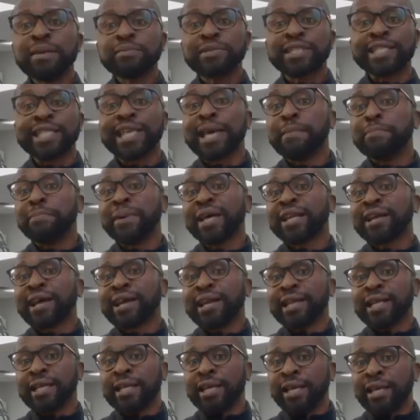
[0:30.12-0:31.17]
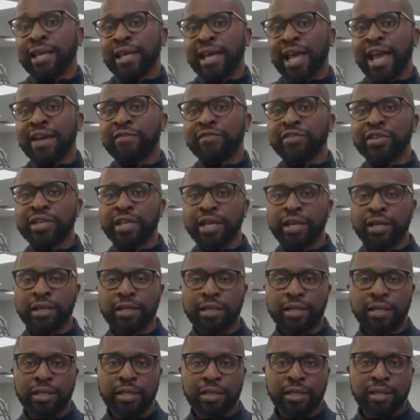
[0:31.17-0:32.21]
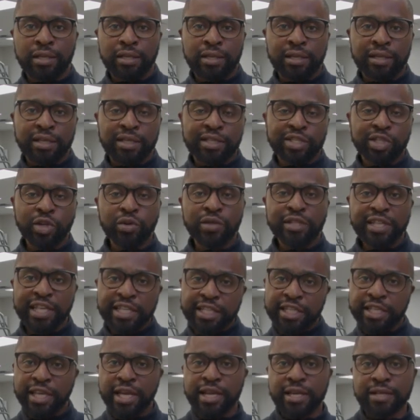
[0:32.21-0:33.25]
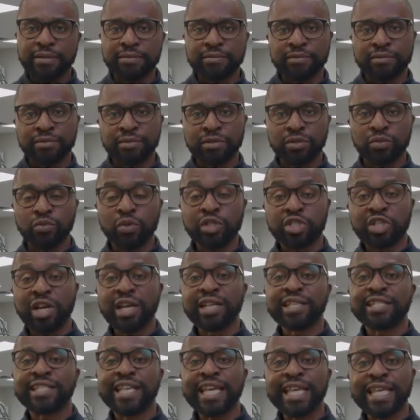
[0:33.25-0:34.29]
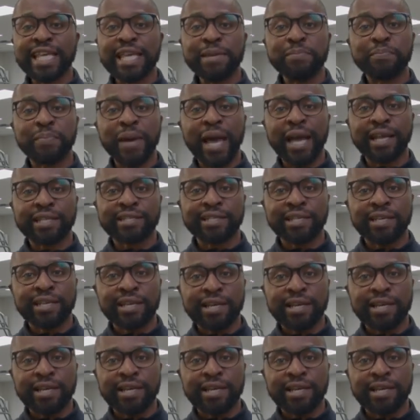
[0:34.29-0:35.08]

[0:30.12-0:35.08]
to get better at it every year. So this year, we're trying to take impact